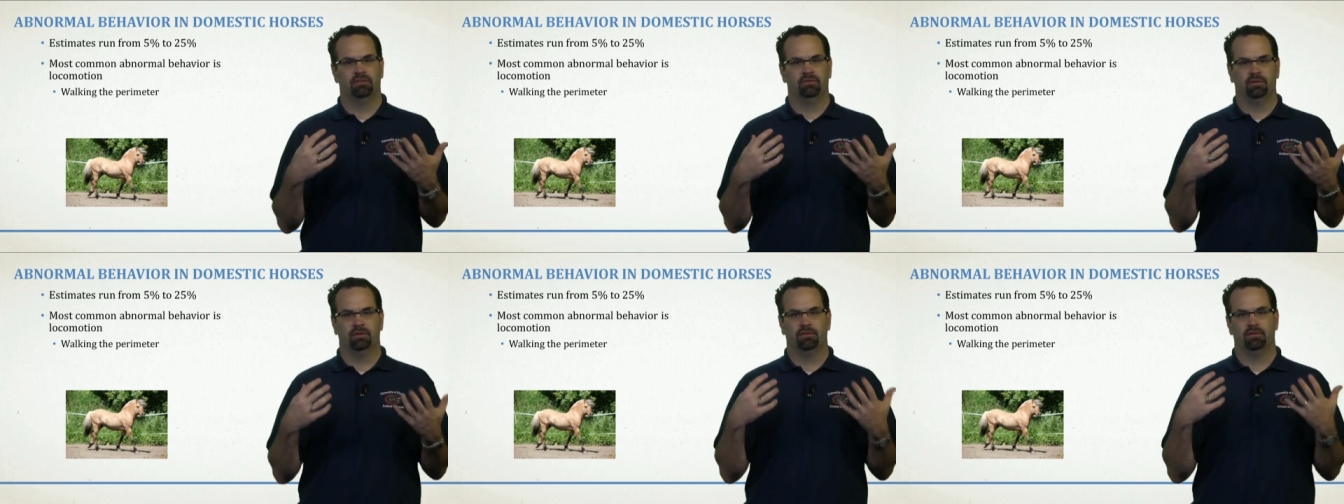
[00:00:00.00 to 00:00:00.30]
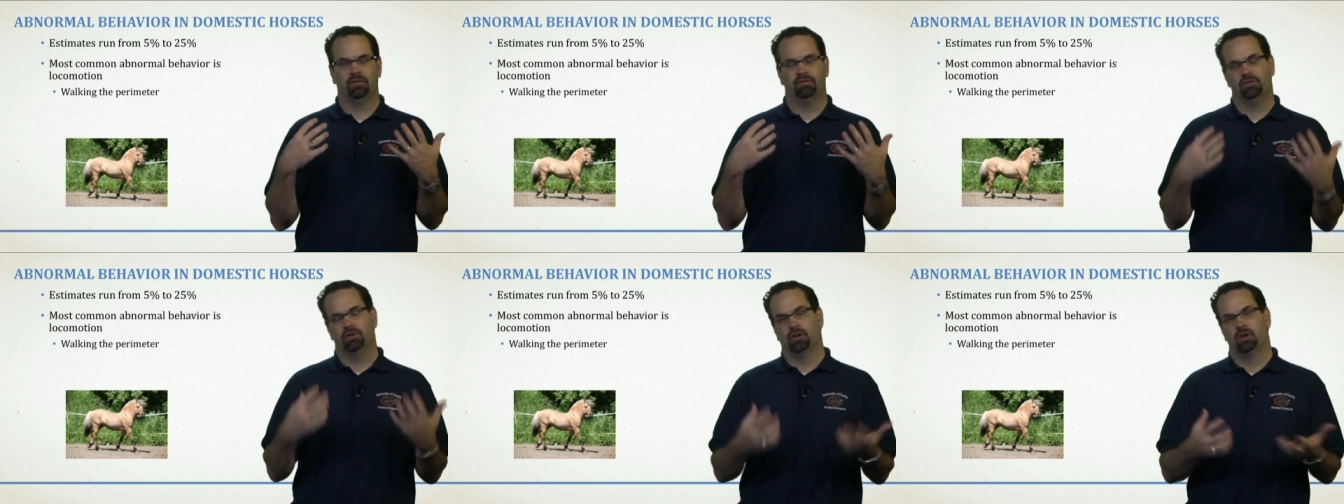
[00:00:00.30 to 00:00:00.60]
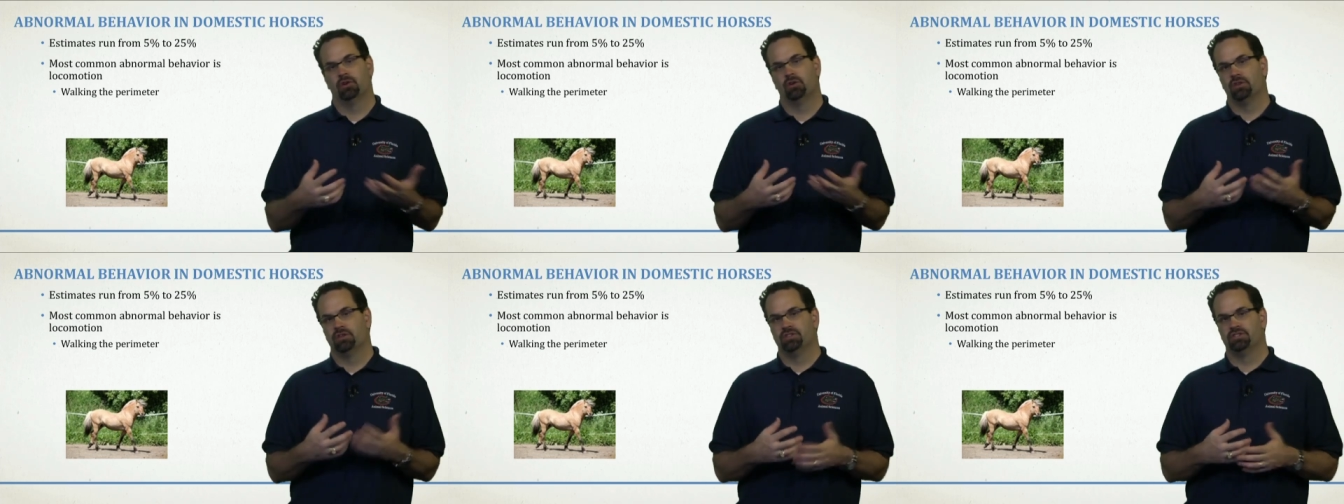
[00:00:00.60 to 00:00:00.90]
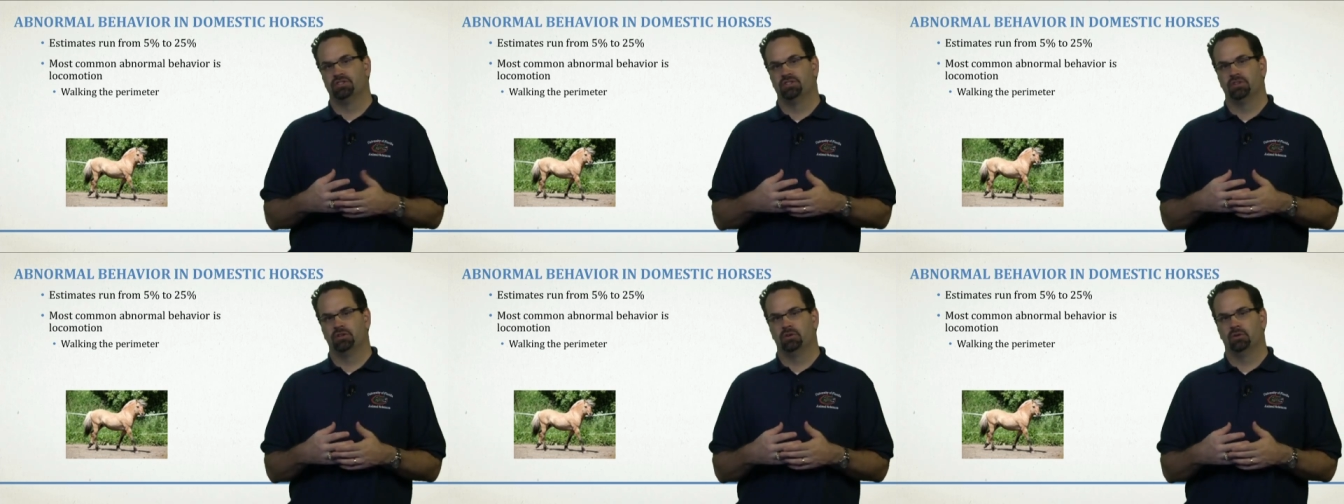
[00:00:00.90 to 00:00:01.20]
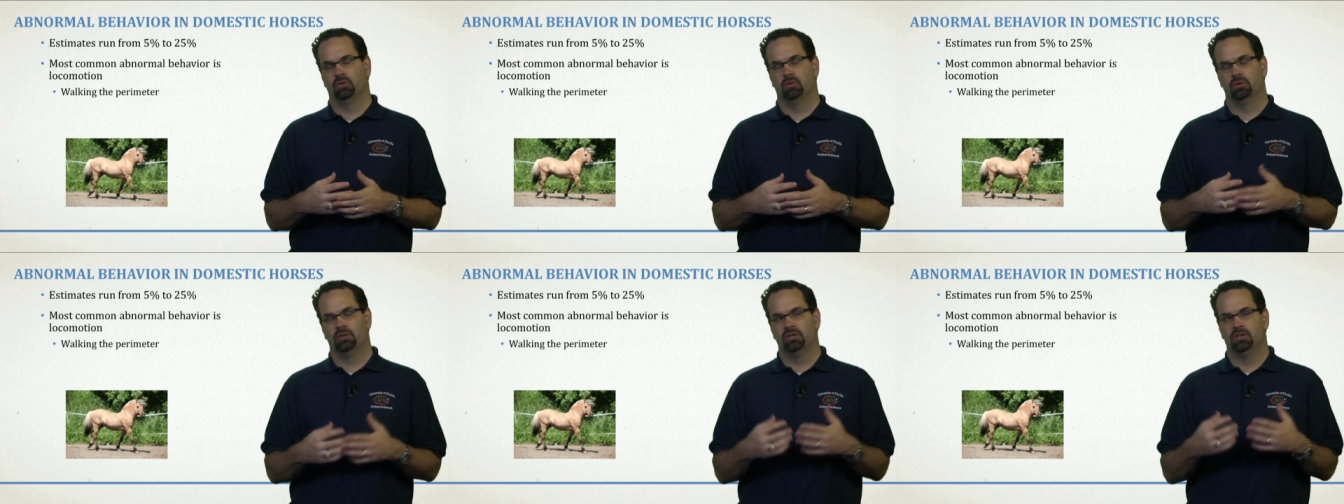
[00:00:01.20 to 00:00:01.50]
if you go to the
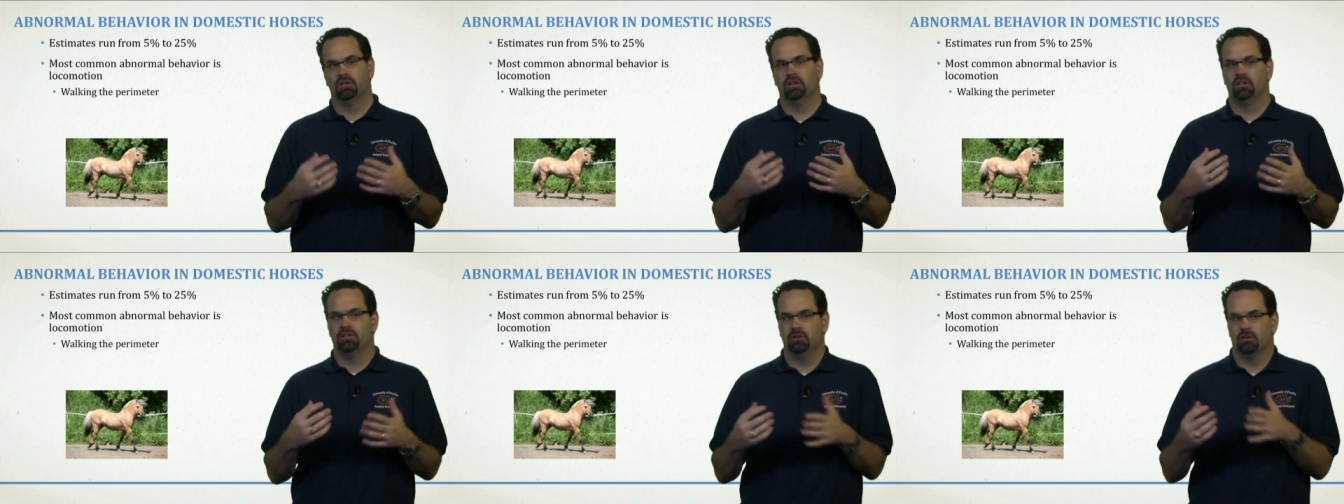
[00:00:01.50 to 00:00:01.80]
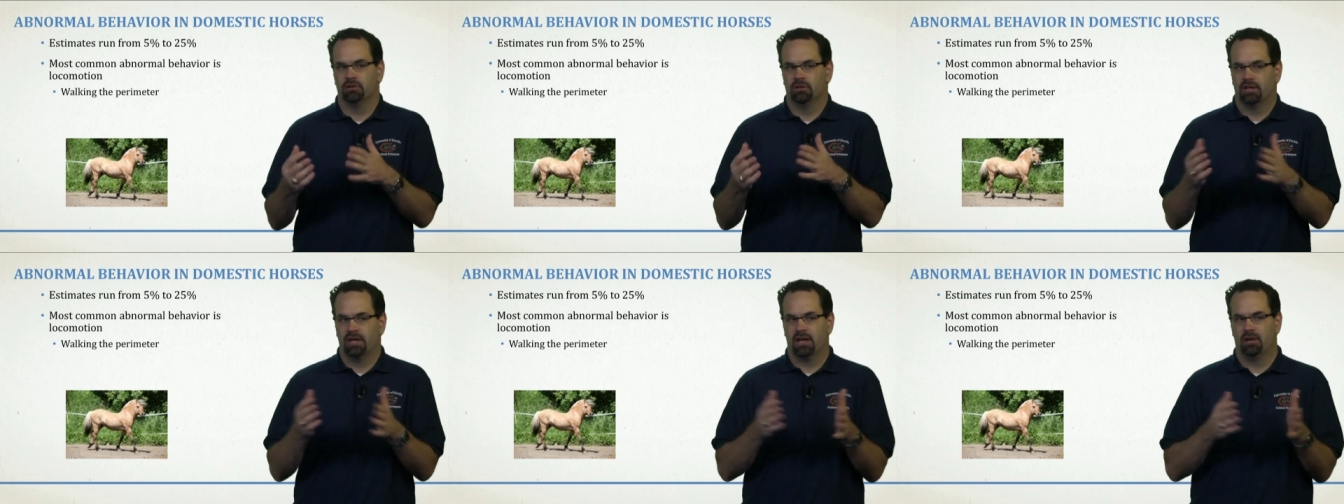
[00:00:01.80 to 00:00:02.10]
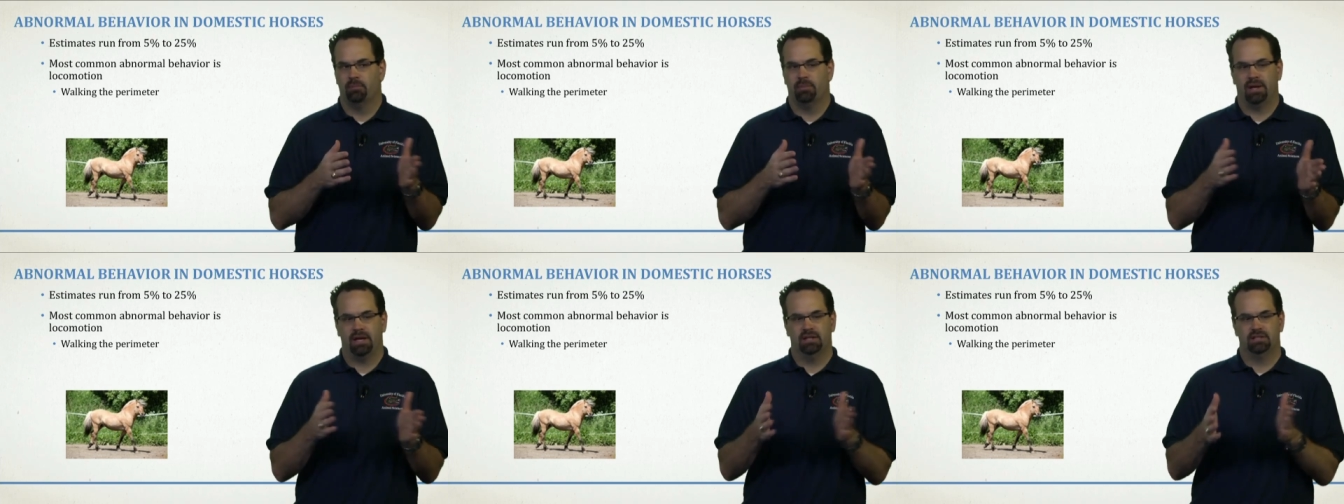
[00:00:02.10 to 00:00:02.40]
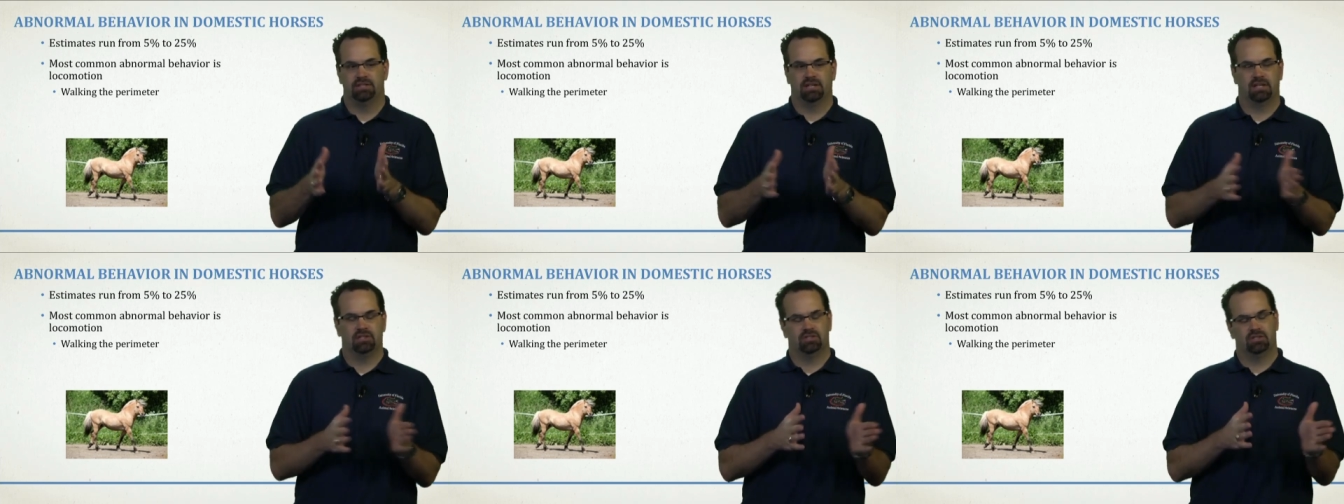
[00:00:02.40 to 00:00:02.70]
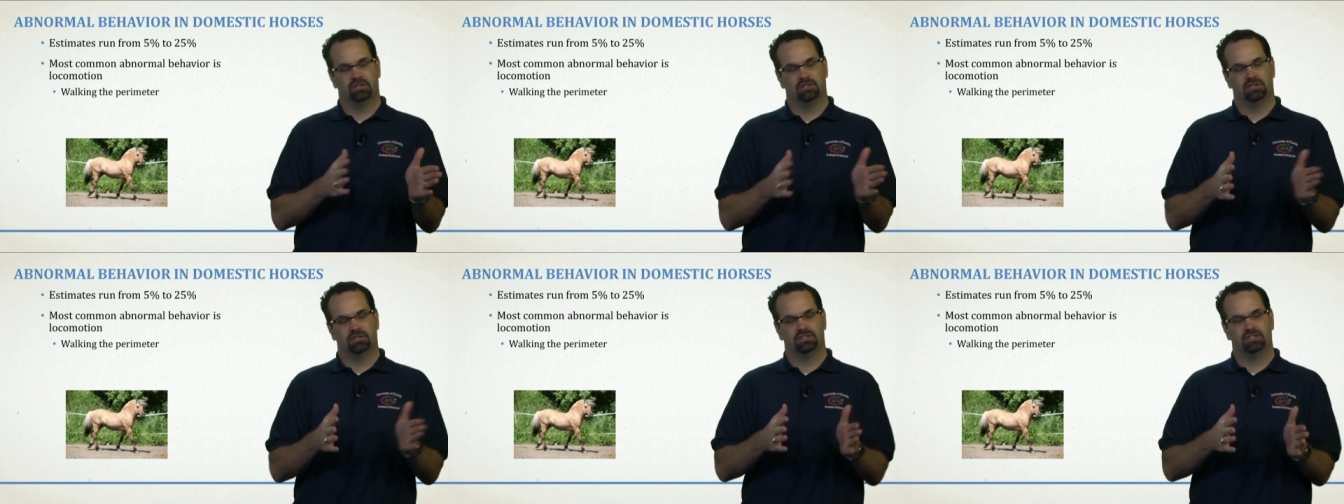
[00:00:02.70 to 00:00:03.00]
zoo and you kind of pay
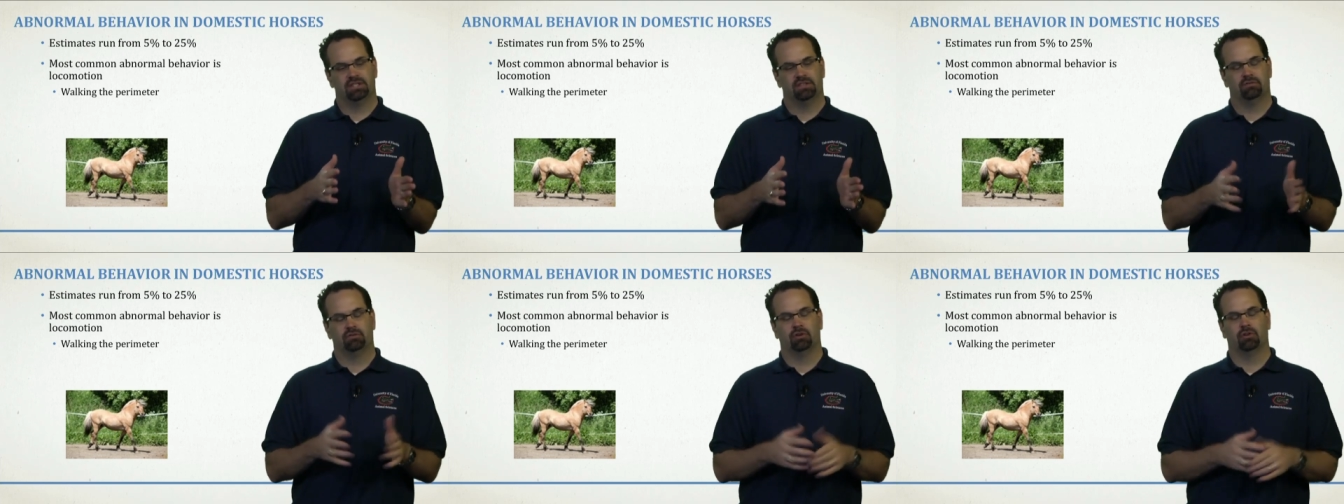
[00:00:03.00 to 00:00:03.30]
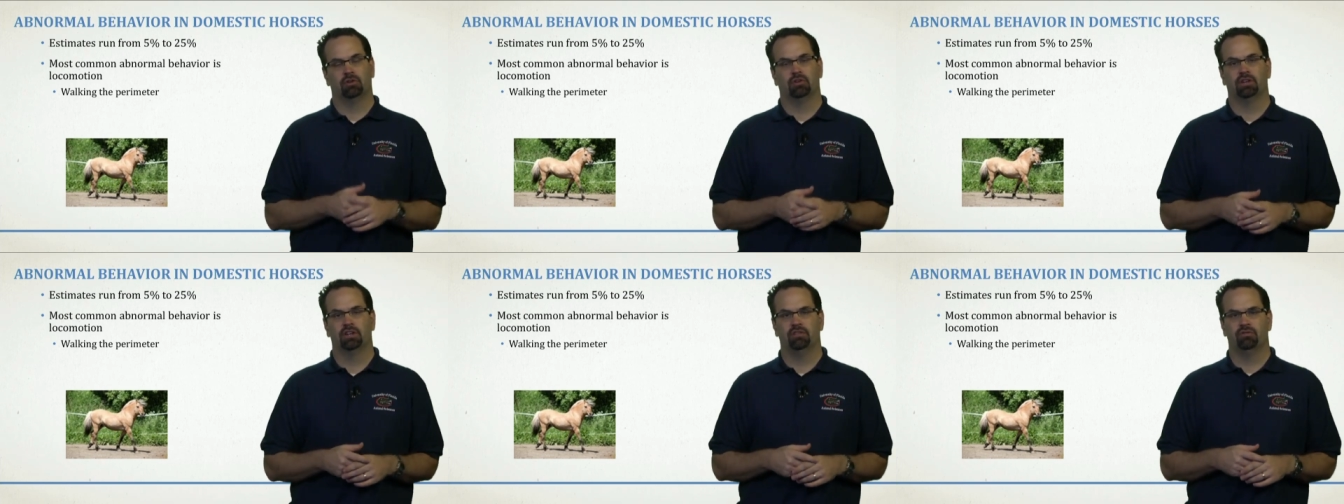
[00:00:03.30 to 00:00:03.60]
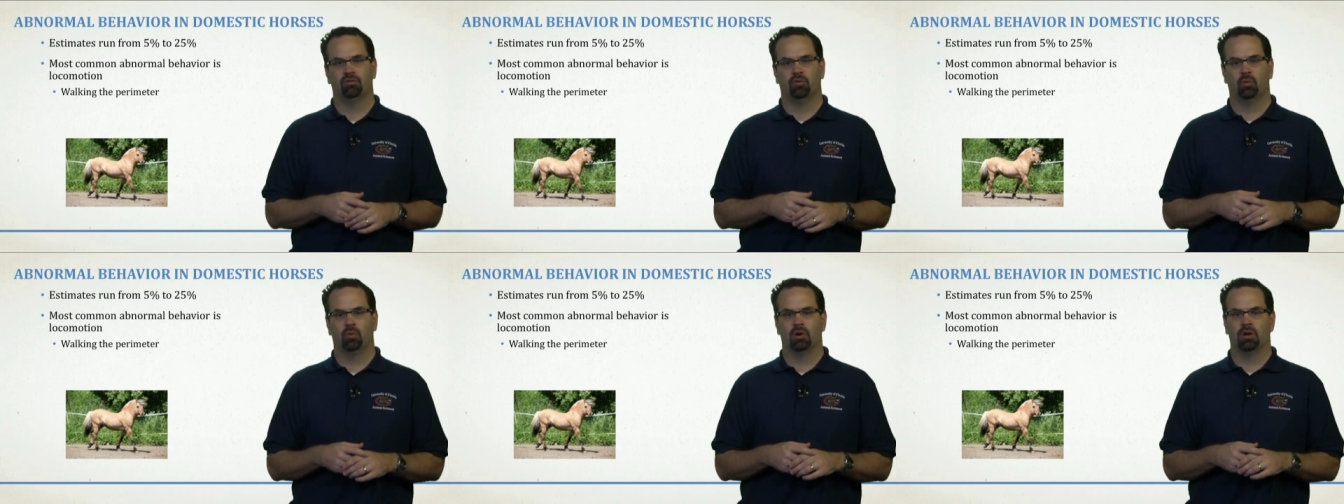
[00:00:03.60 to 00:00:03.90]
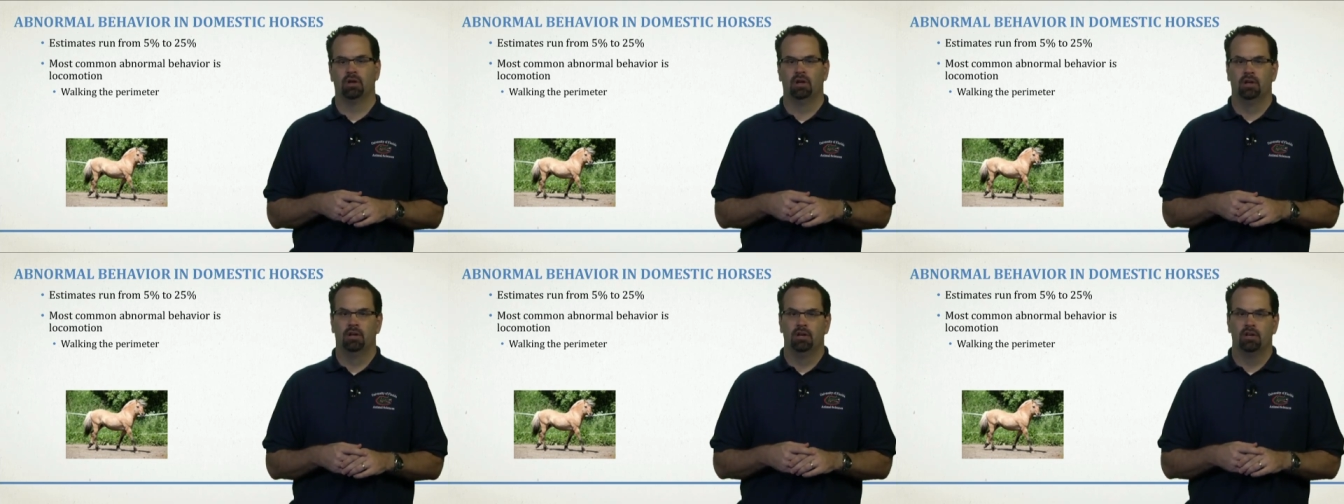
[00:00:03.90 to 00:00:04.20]
attention to see if you're looking for it,